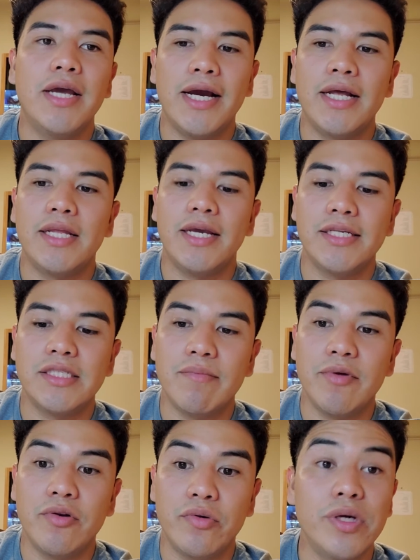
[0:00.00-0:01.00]
And then he sent
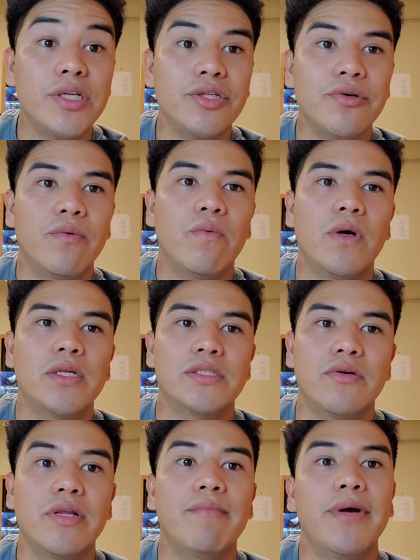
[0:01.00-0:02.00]
me the original ones
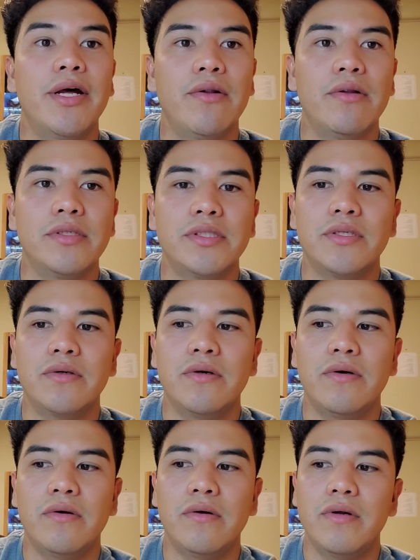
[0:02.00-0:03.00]
on the mail.
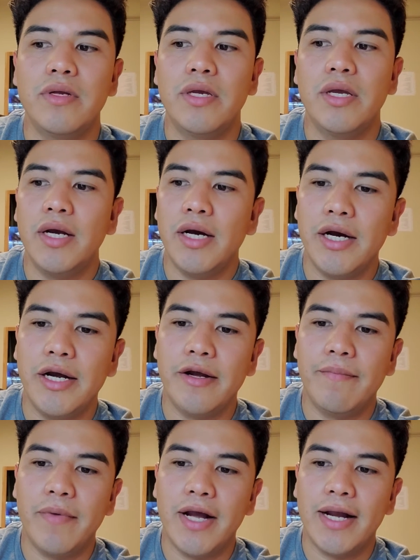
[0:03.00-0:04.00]
So
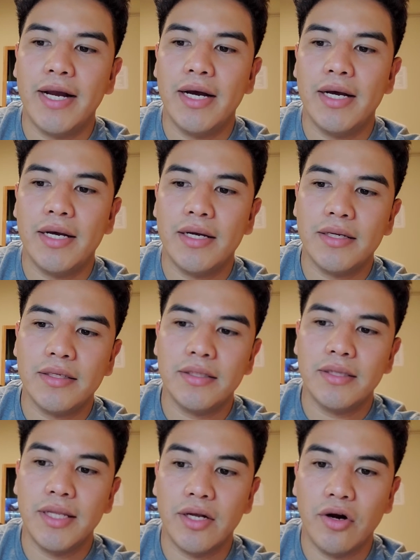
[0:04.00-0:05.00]
um, I got
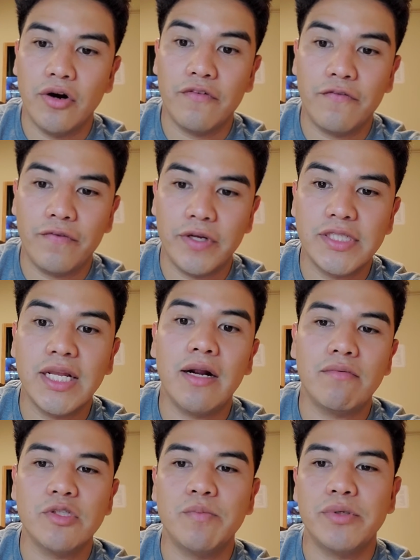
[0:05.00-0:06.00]
the car fixed. I
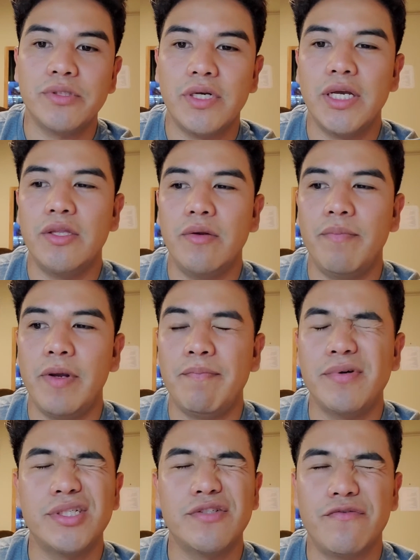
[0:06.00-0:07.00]
was supposed to get the
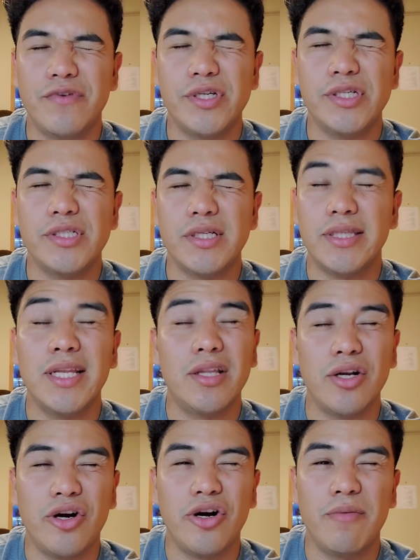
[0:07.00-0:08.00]
papers first, then
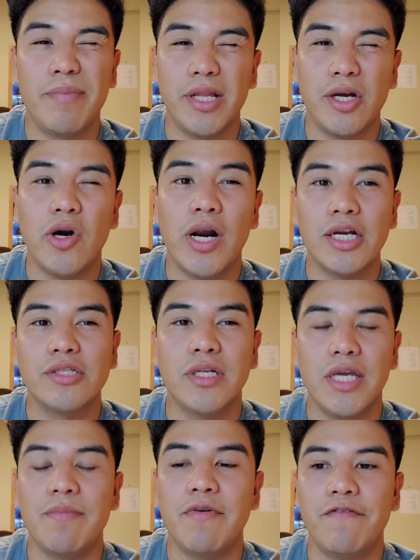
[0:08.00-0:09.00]
the car, but the car actually
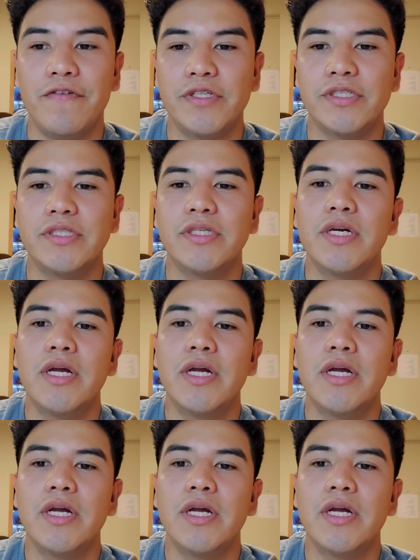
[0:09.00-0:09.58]
came in first.